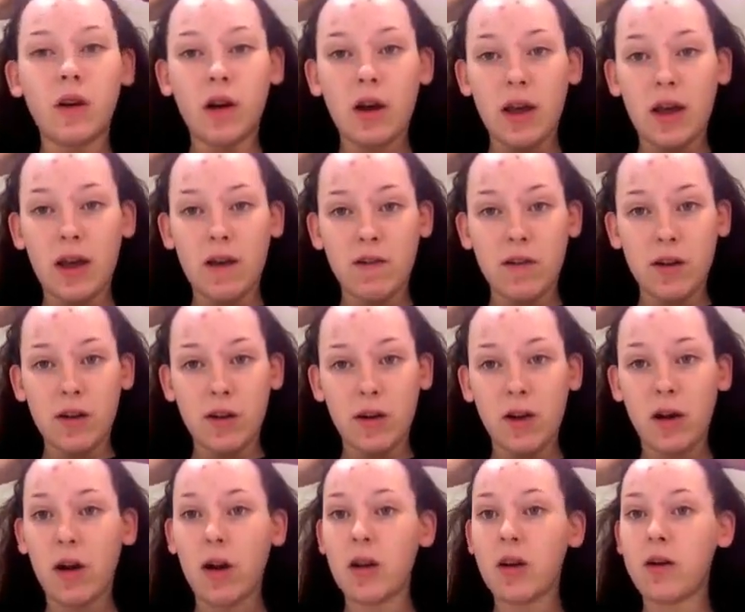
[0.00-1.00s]
I haven't
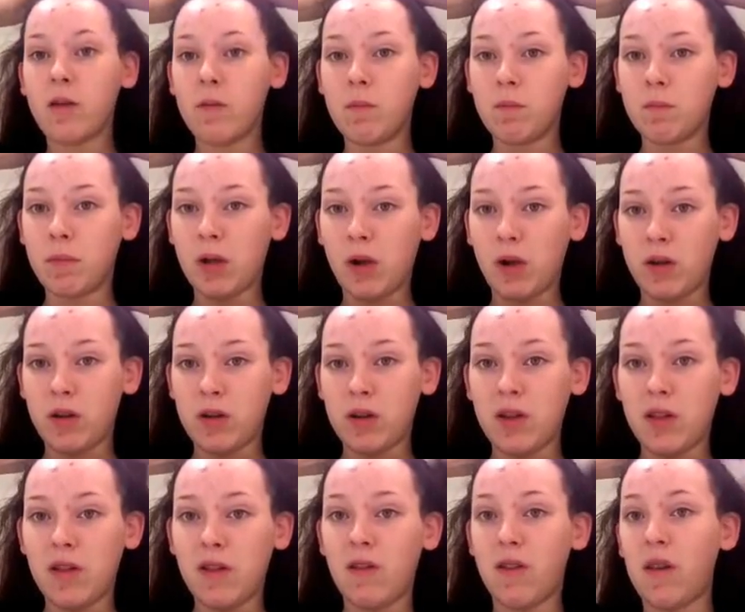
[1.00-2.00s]
kind of
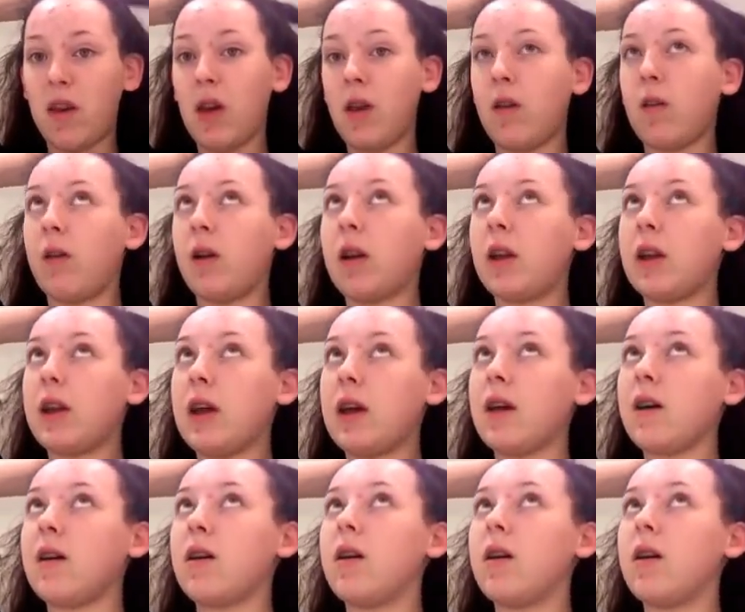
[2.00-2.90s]
mastered the fingering yet,